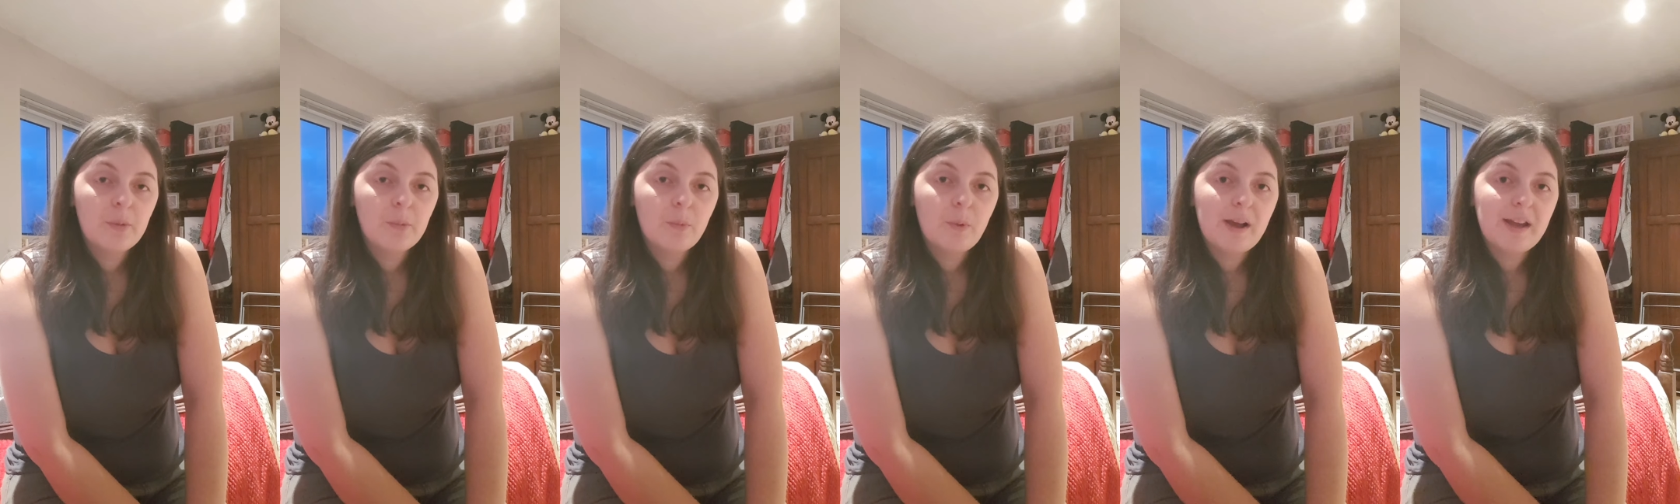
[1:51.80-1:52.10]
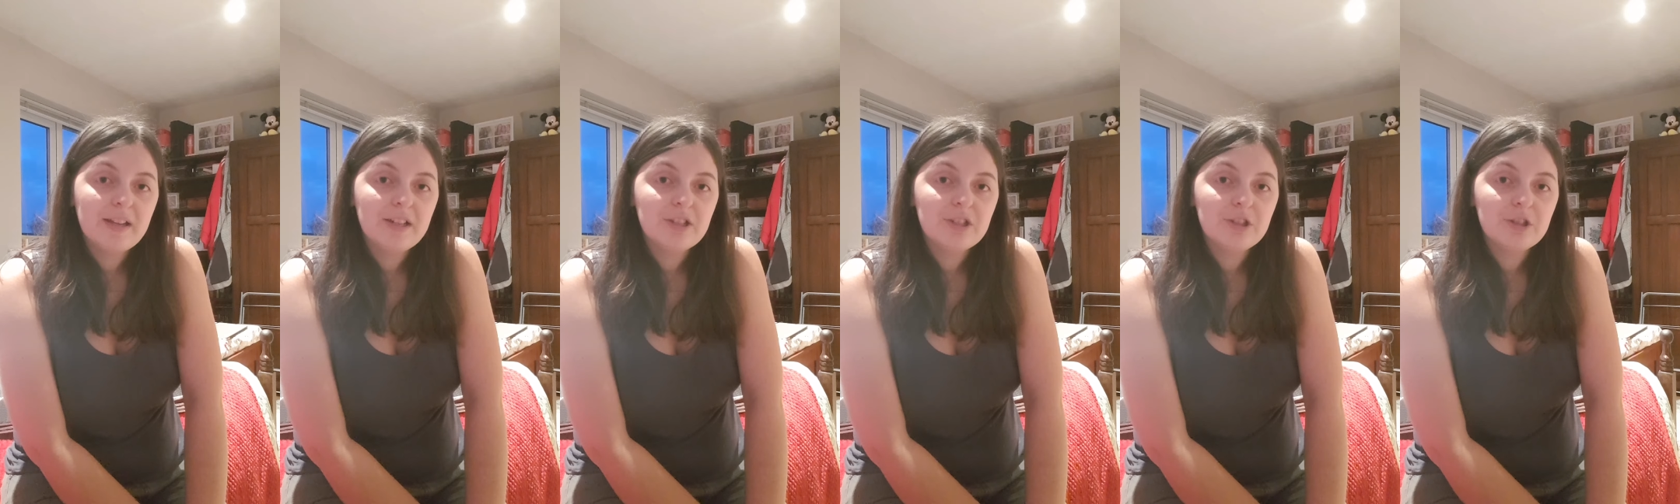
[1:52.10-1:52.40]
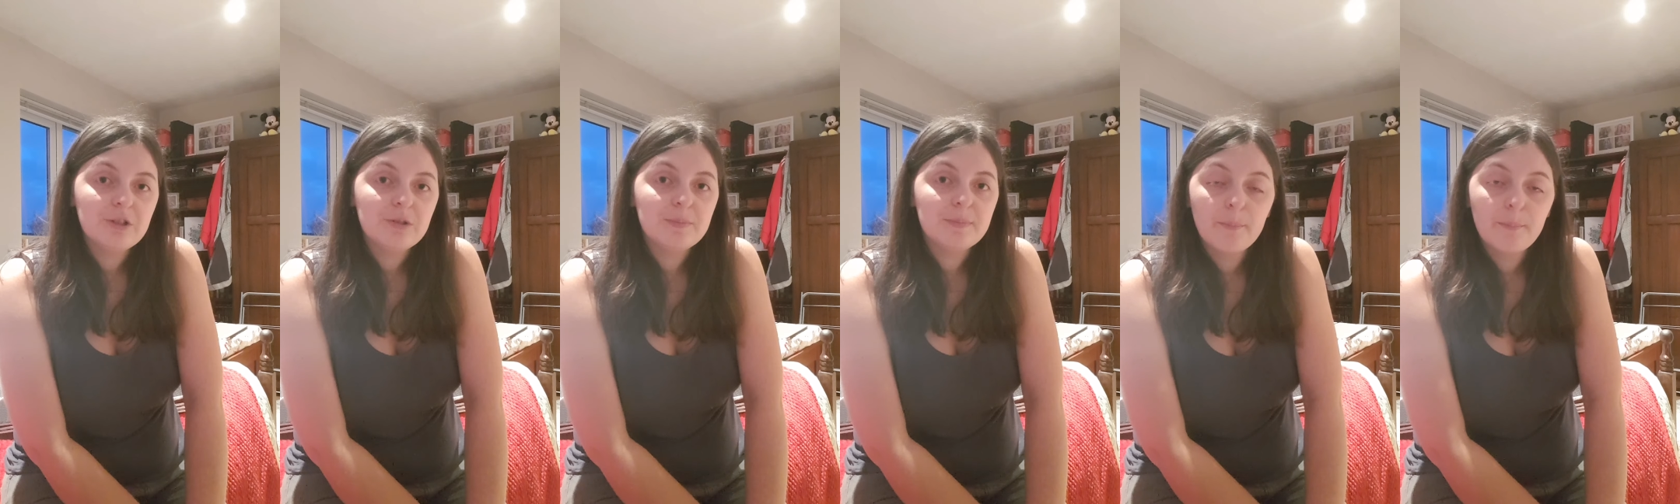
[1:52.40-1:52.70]
way
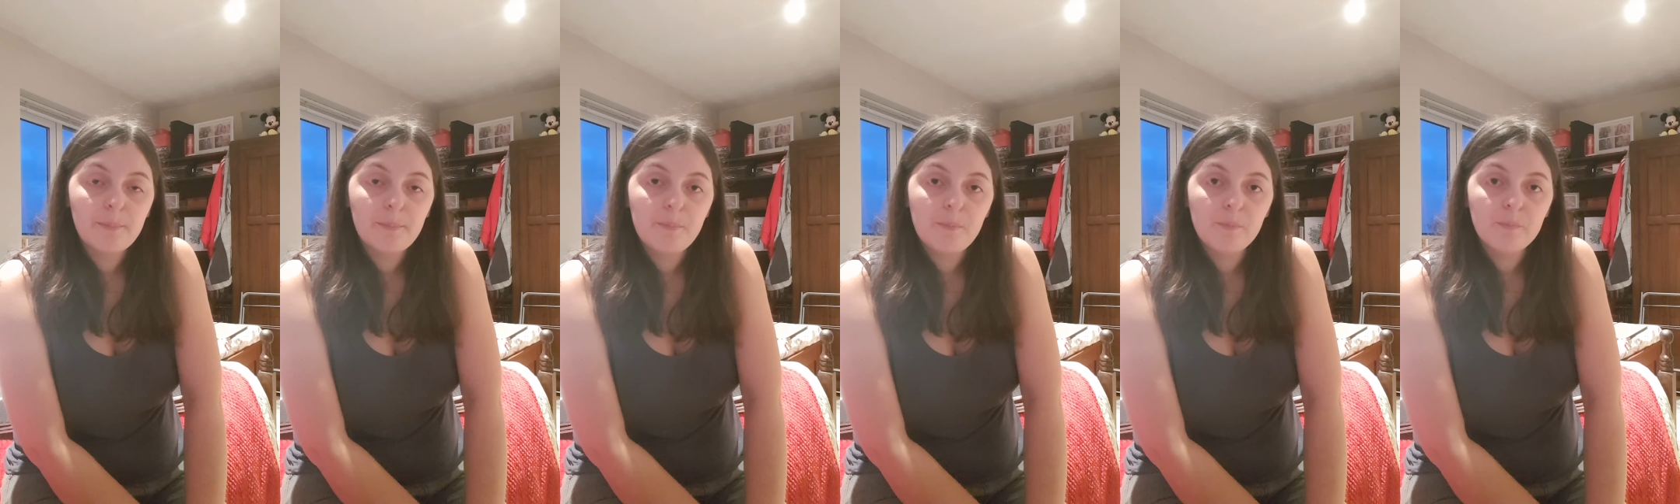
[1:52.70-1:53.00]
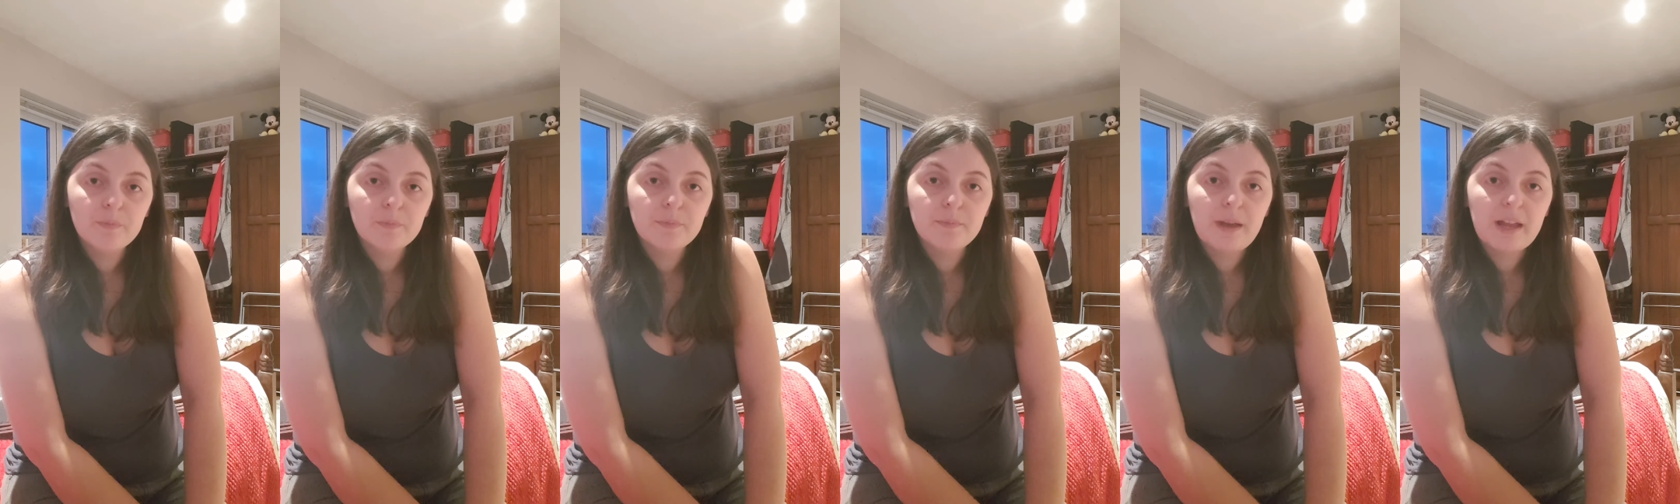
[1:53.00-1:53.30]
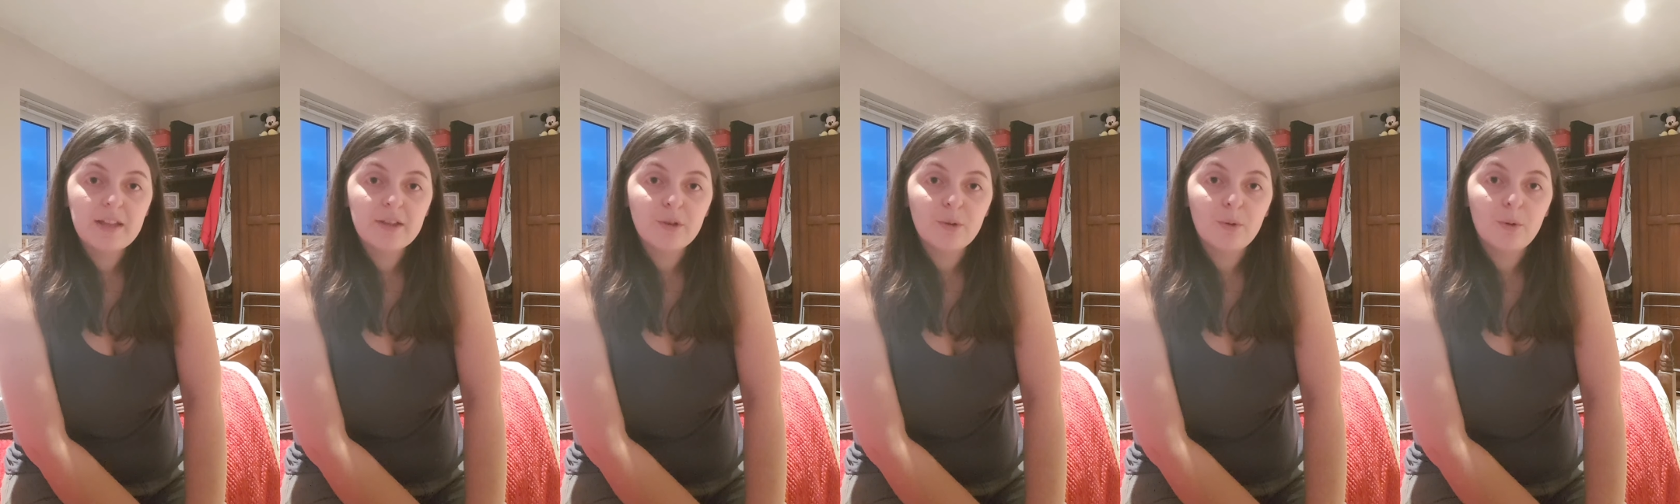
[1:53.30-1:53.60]
to
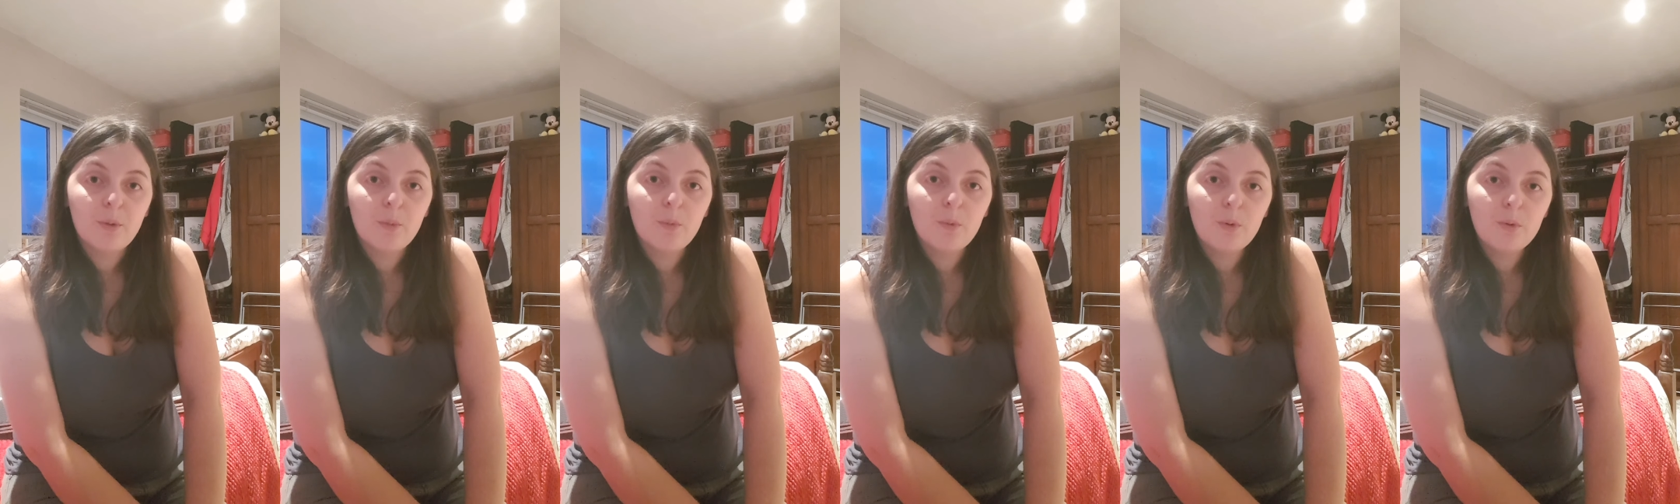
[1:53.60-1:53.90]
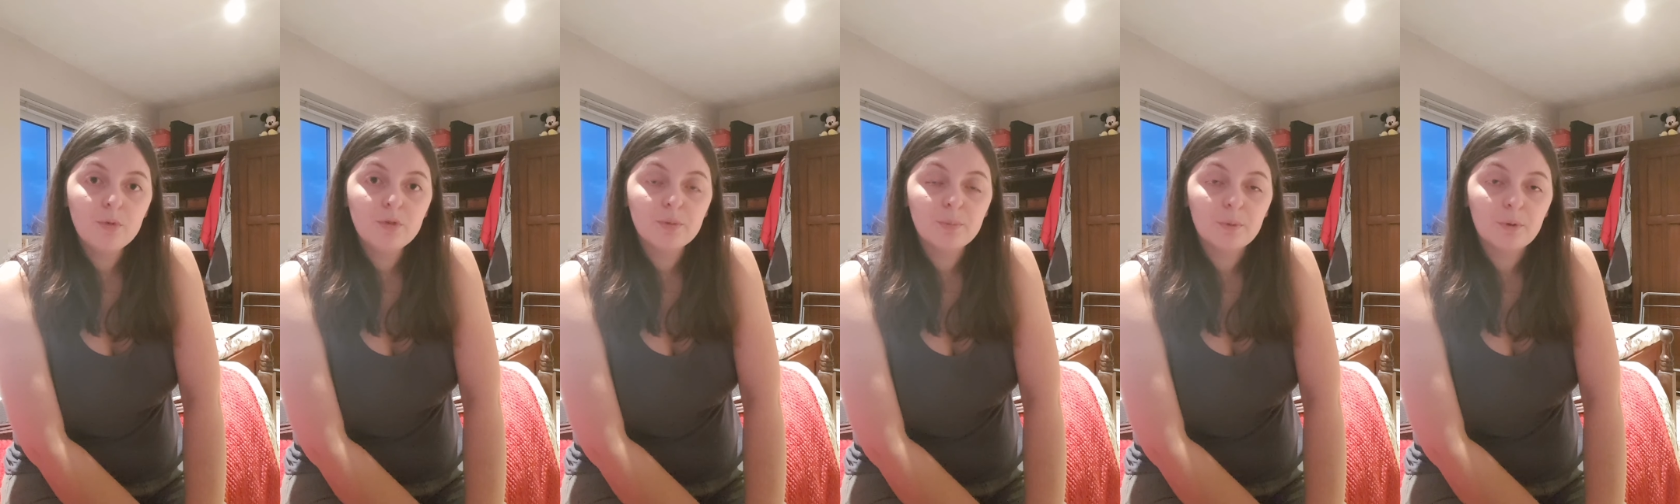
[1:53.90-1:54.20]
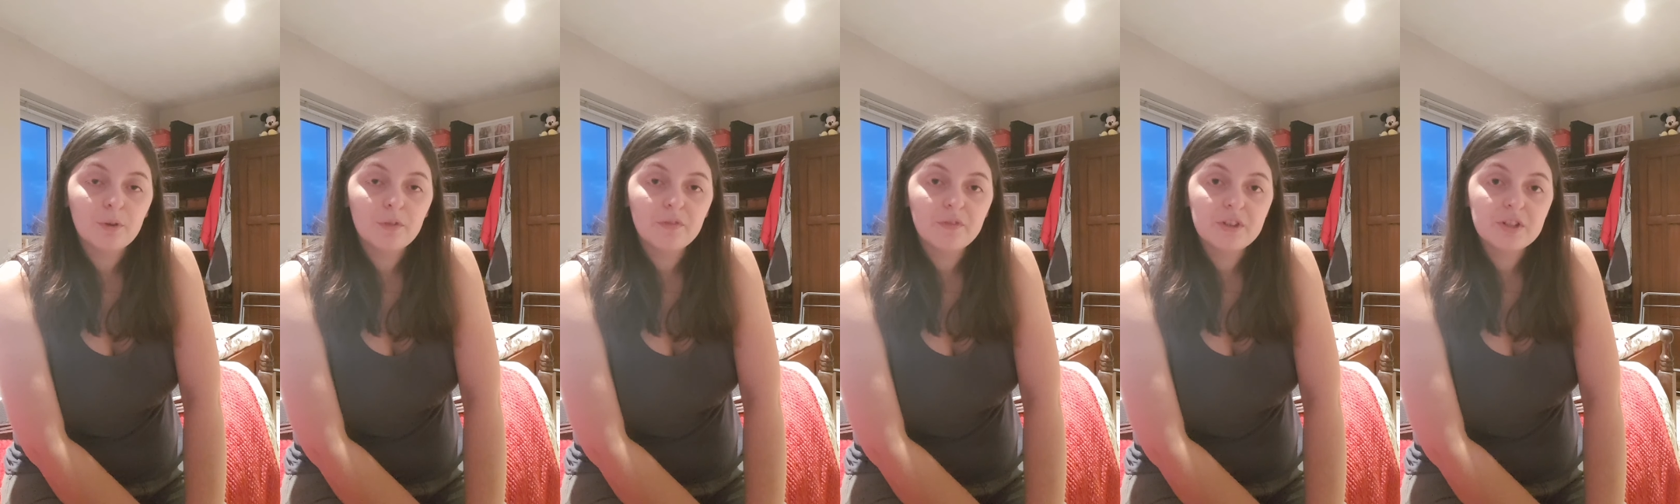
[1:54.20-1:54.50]
make your walls
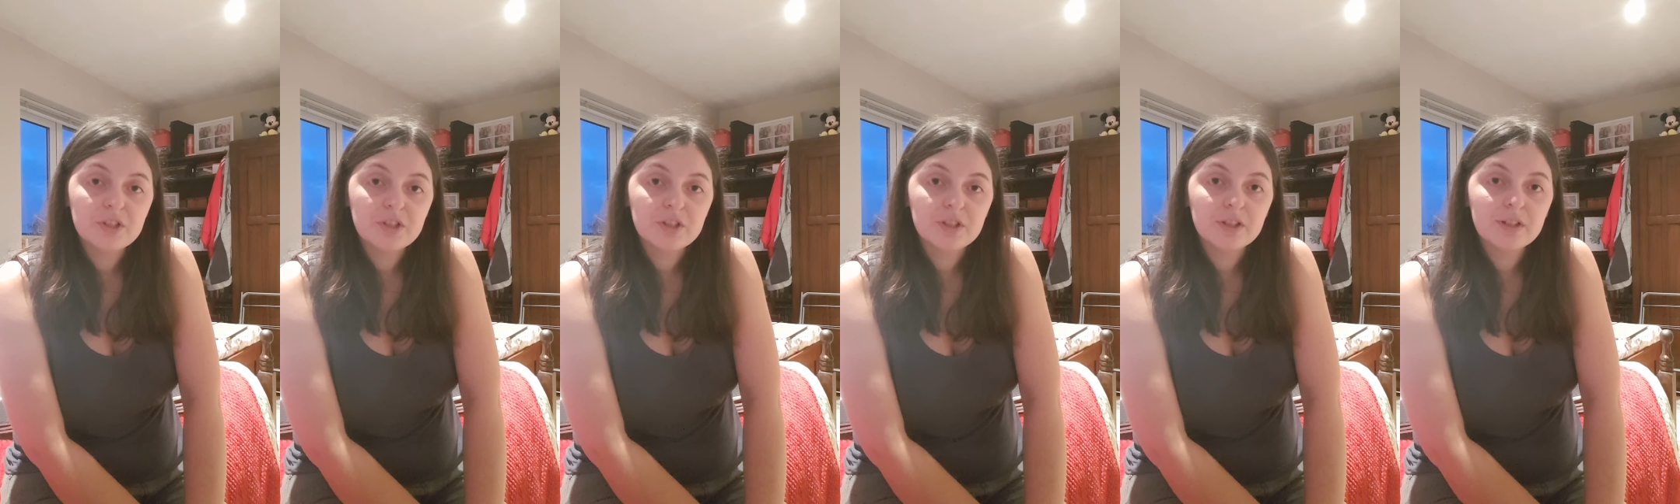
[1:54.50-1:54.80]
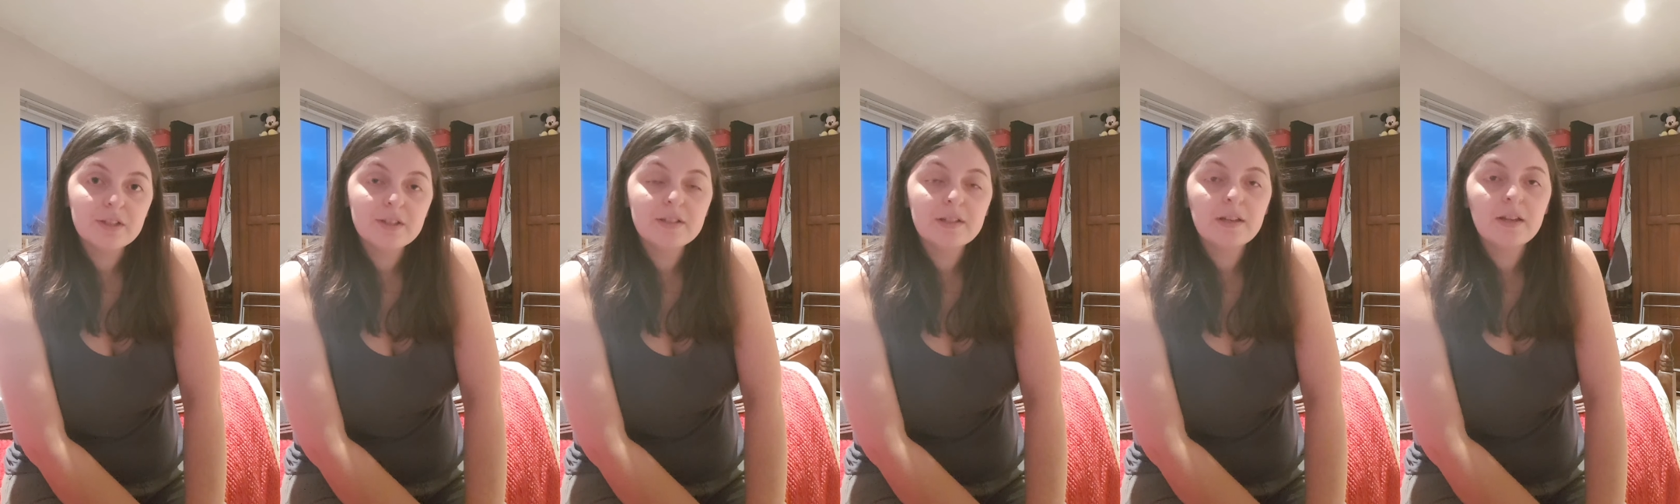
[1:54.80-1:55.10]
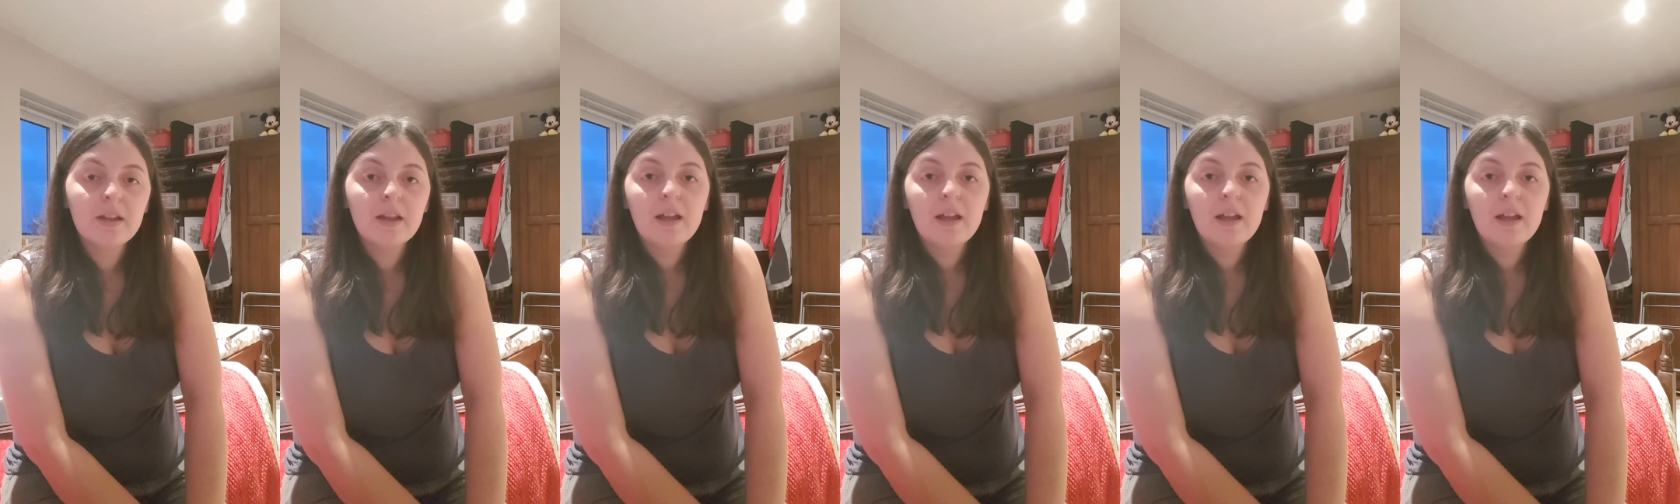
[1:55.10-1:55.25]
more efficient